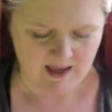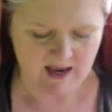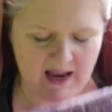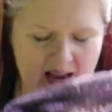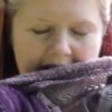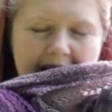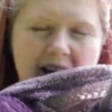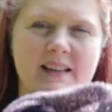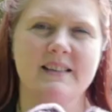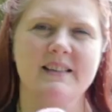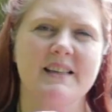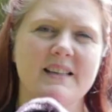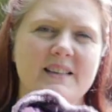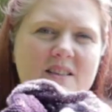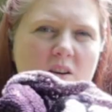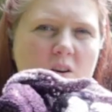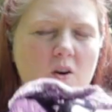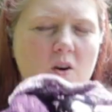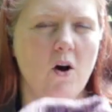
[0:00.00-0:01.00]
and
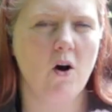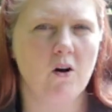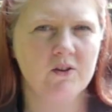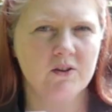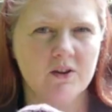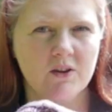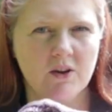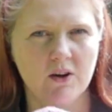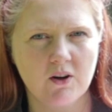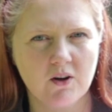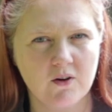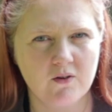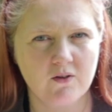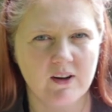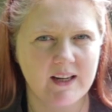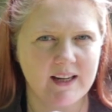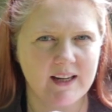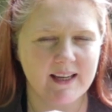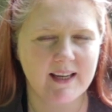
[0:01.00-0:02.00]
it's a cotton
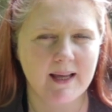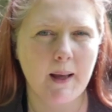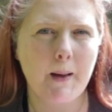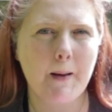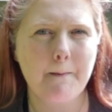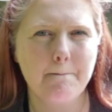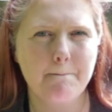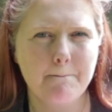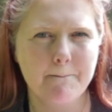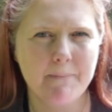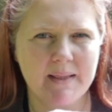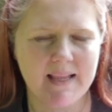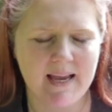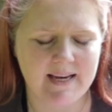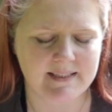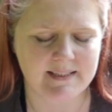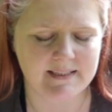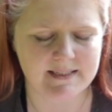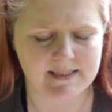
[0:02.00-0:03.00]
acrylic
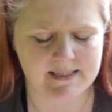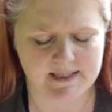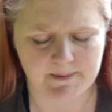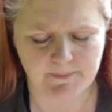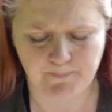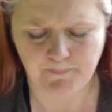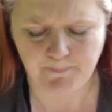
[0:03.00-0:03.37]
blend.